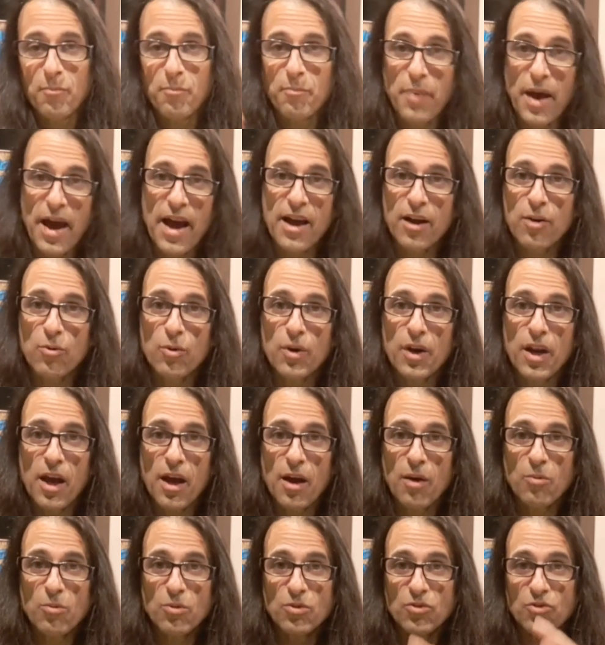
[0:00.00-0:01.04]
back when
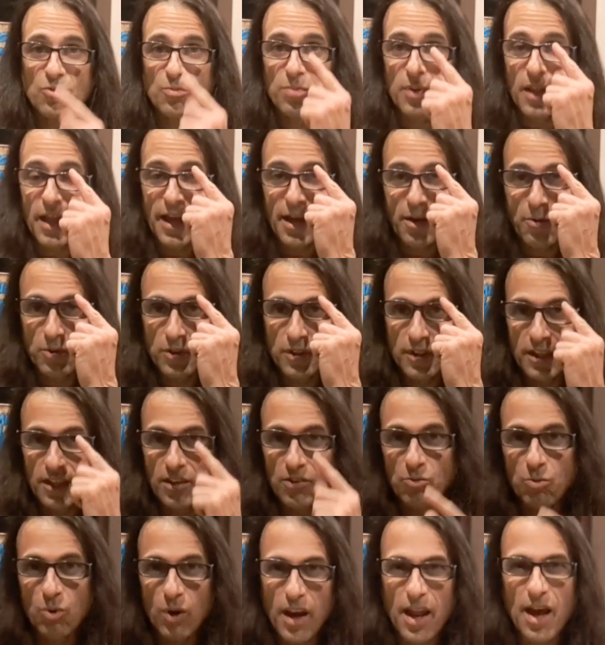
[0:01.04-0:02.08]
I was playing with
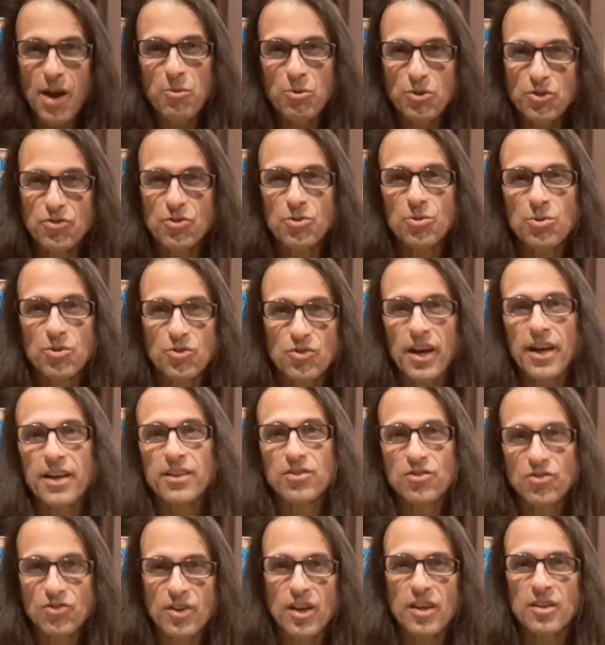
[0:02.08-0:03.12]
these, what I would do is
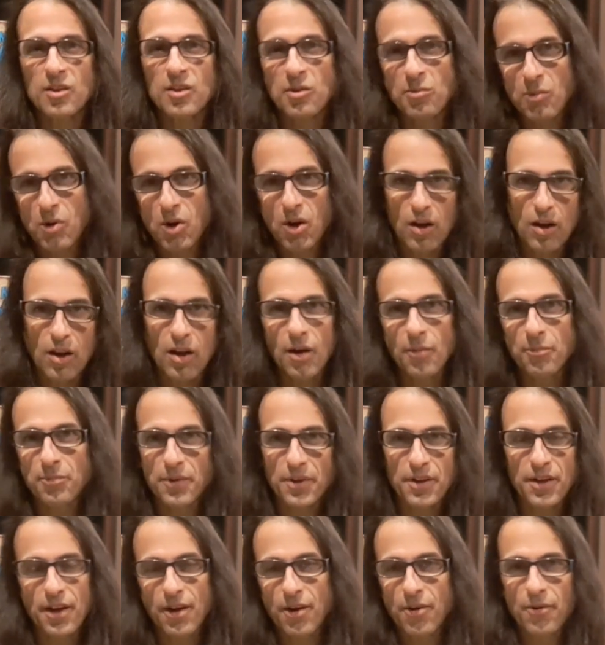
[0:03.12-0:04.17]
I'd set them all up,
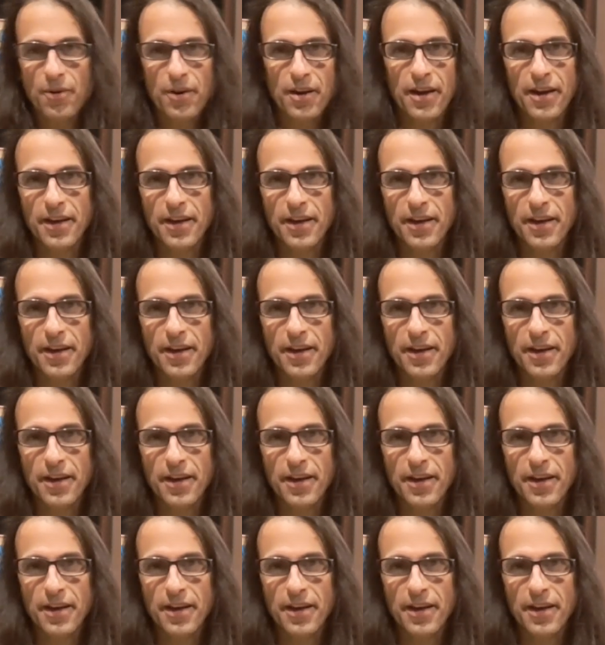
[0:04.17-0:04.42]
you know, and